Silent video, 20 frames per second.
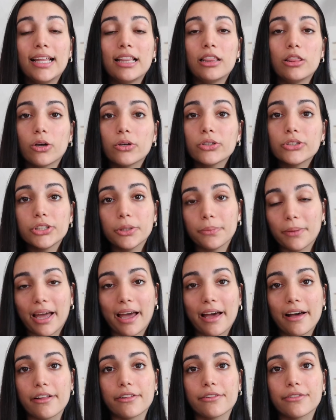Long-term
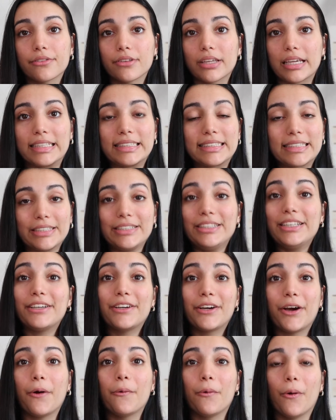health is gonna
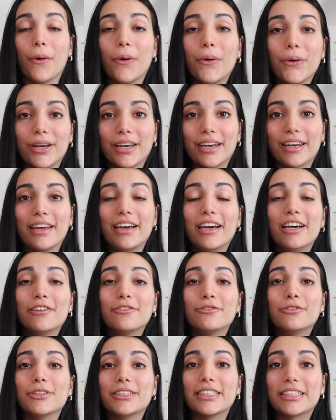go on
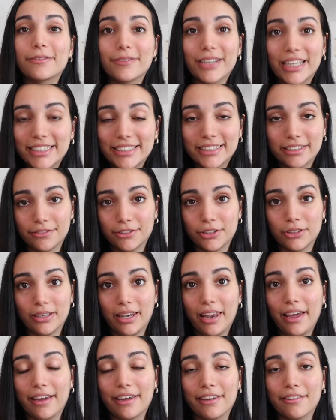for the rest of your
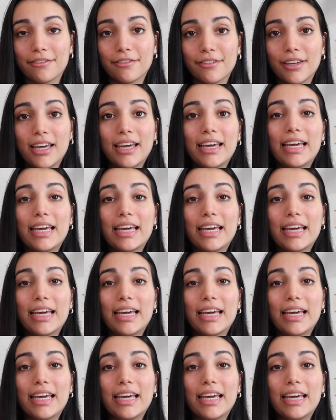life.